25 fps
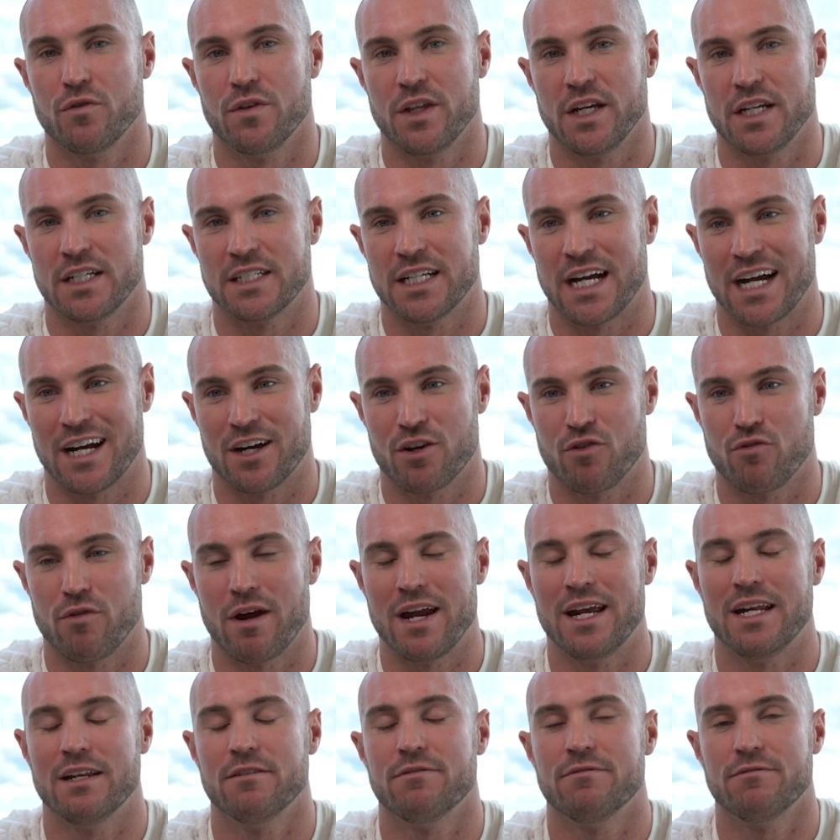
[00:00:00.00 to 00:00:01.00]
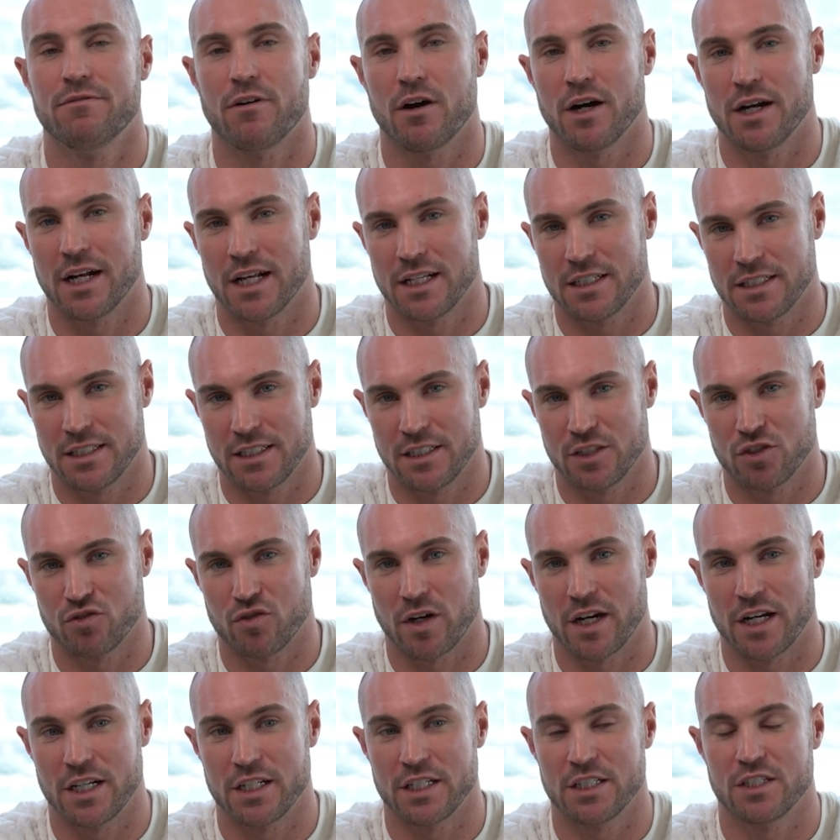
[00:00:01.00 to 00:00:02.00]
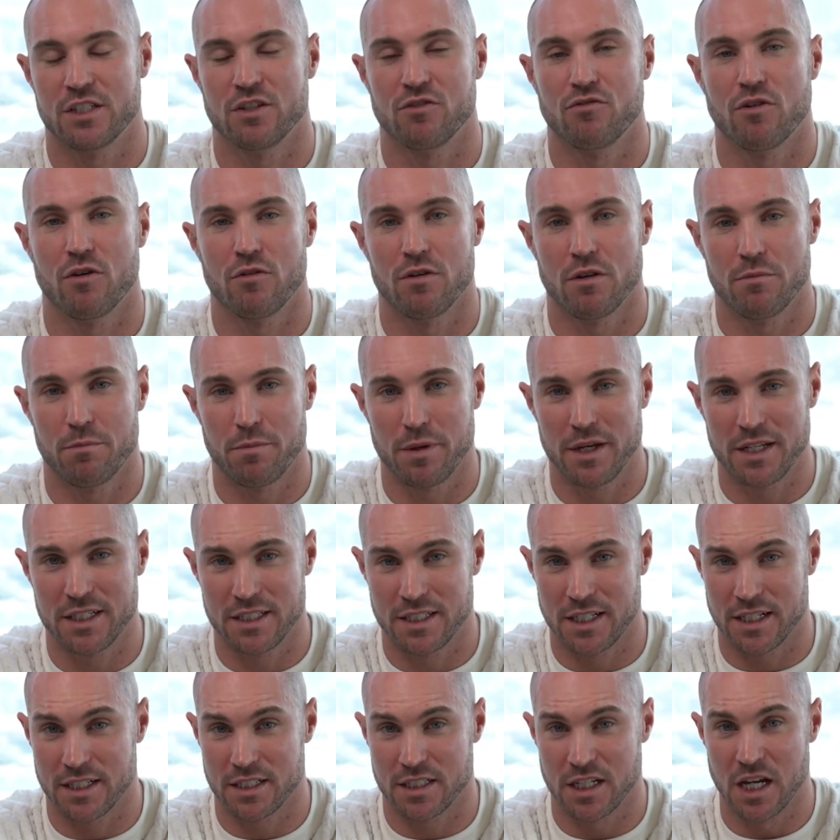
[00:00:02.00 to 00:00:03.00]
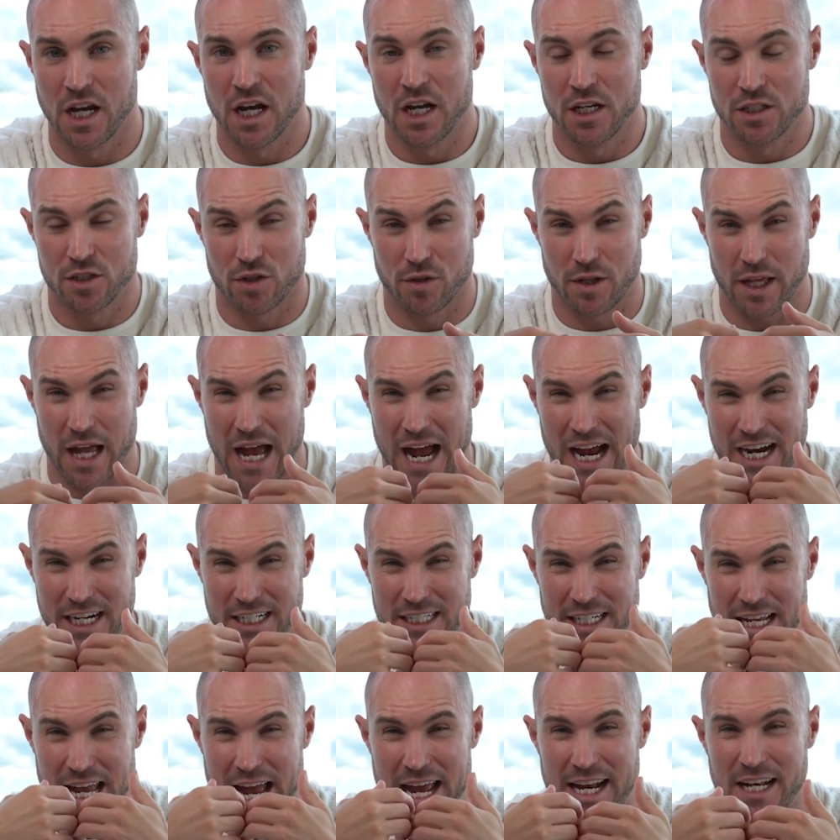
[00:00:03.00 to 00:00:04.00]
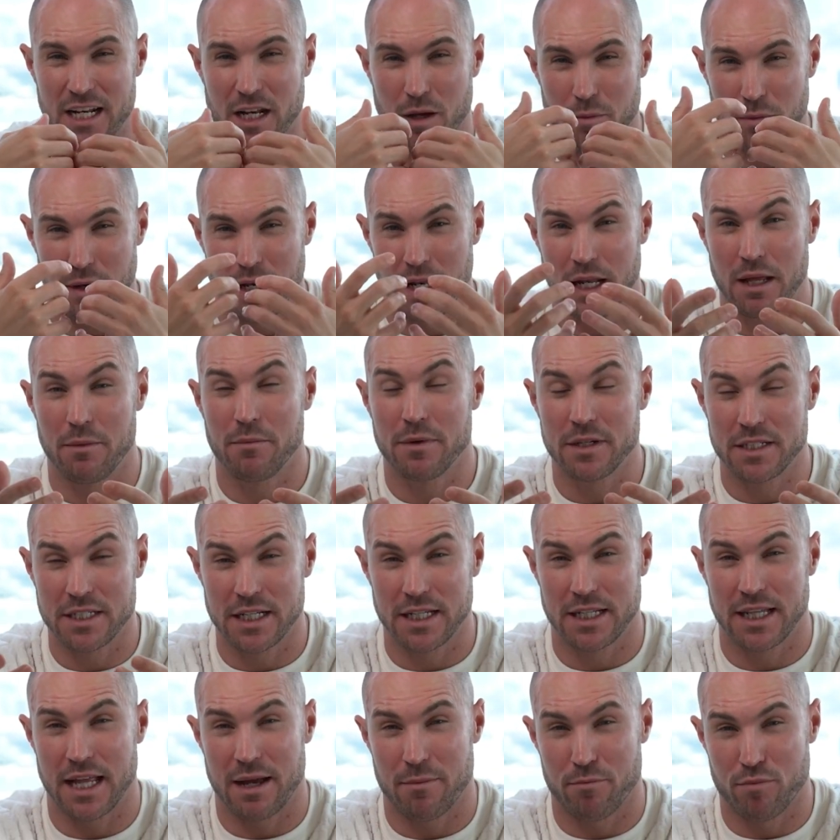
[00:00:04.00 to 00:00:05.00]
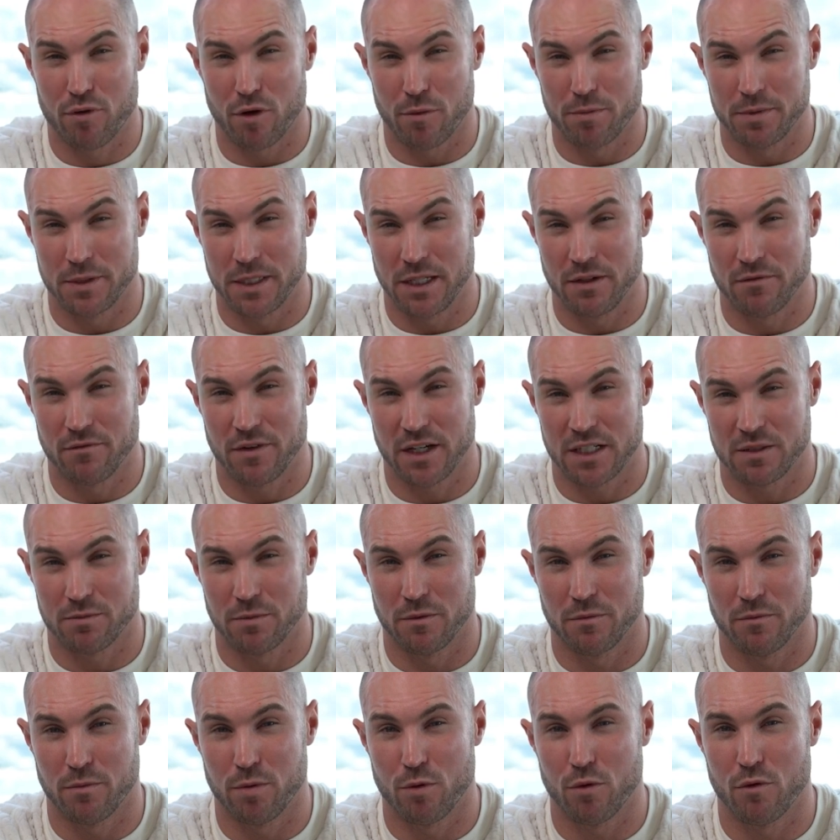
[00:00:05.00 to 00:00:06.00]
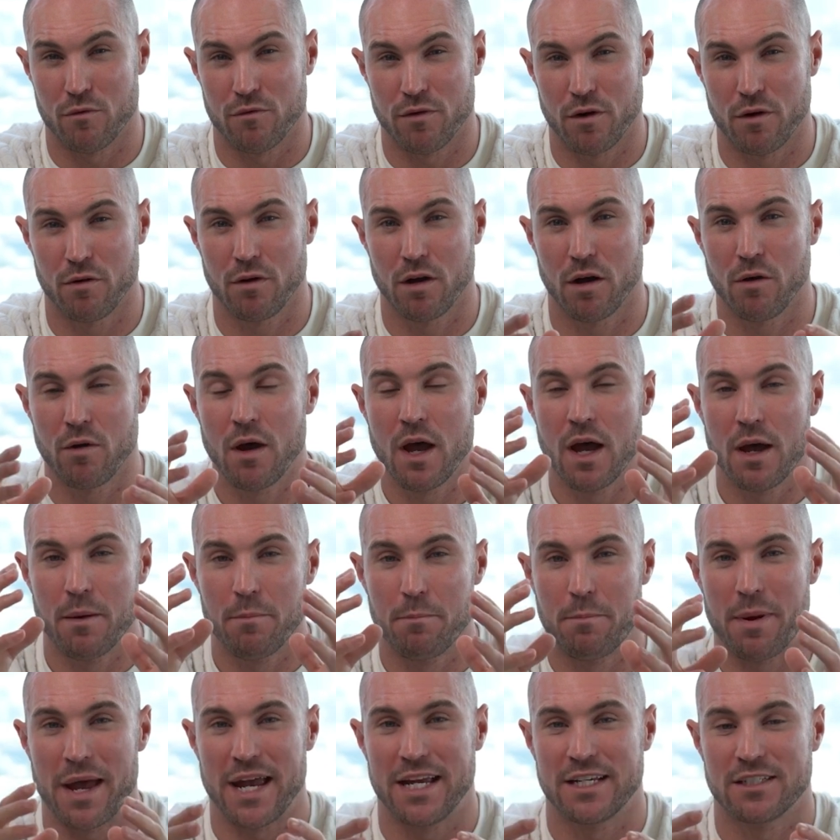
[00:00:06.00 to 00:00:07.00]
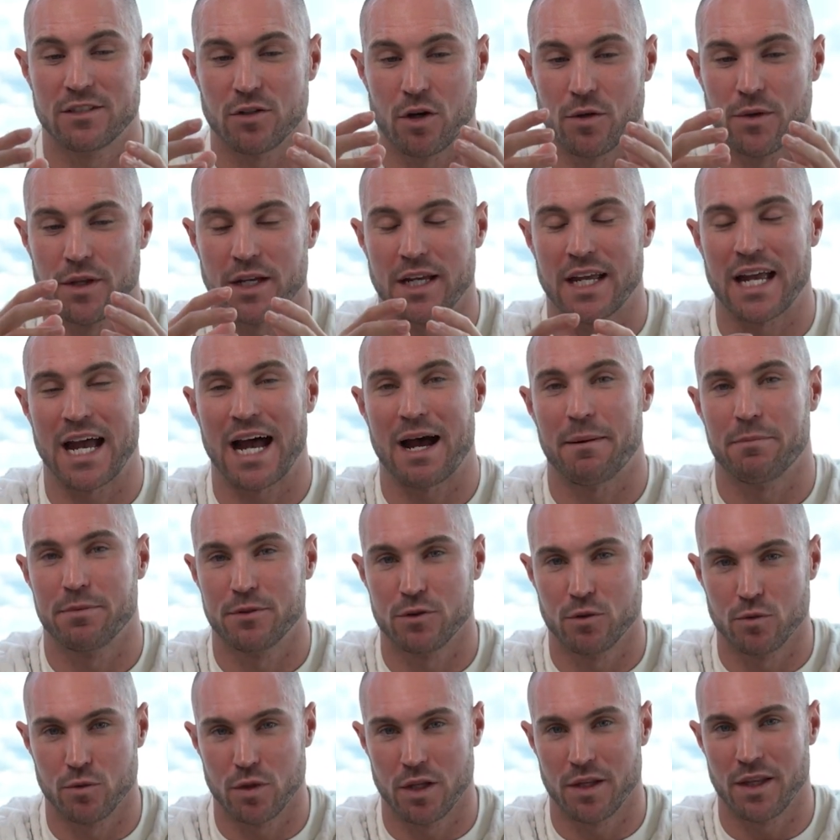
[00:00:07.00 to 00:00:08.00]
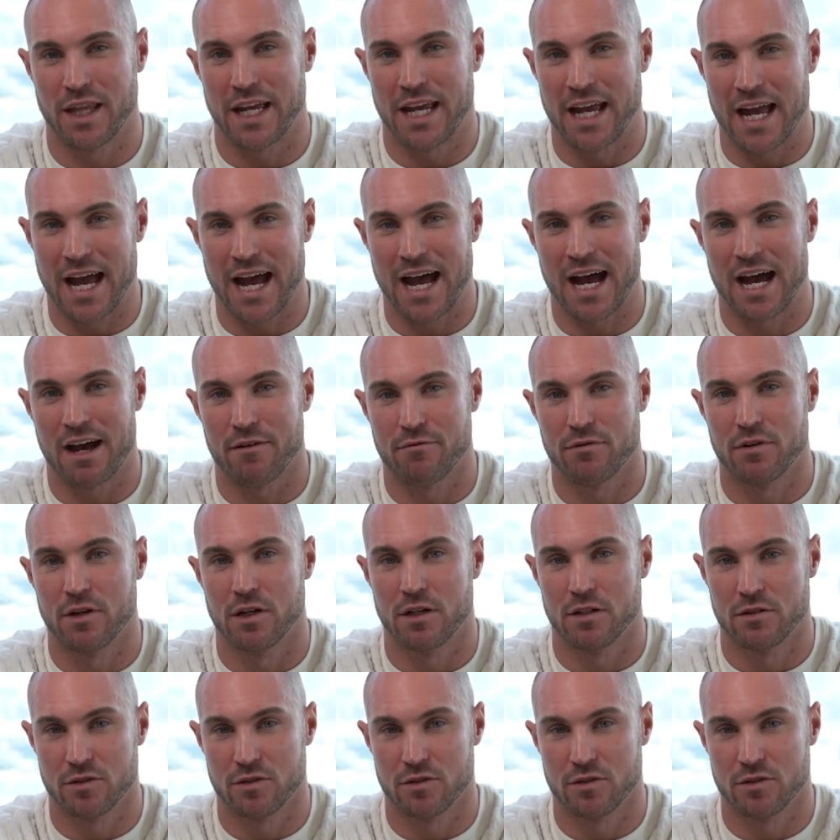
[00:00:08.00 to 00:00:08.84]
of the exact creative financing strategies to grow the business, so they actually end up limiting their property investment portfolio based on the capital that they have.